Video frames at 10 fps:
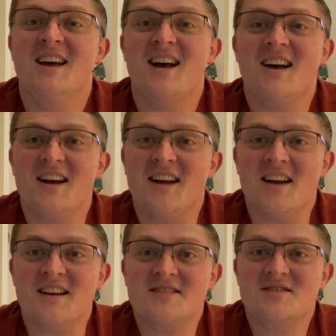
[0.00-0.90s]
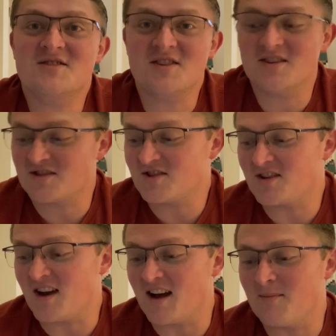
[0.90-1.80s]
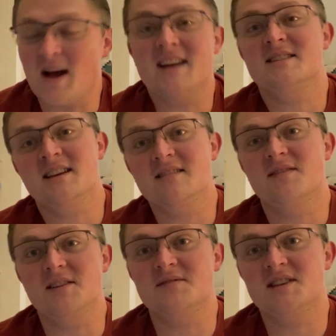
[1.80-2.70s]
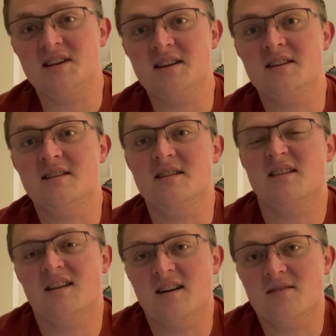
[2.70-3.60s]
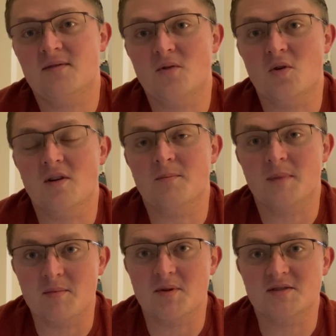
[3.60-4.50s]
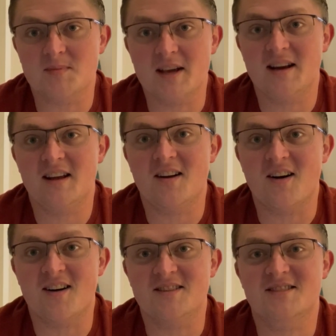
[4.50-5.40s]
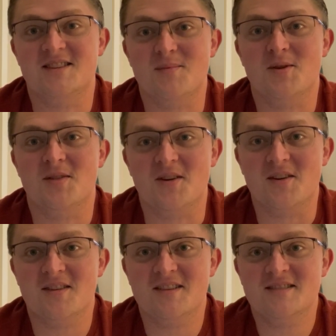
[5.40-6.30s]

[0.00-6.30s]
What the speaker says: at church by 10:15 for members meeting on December 3rd.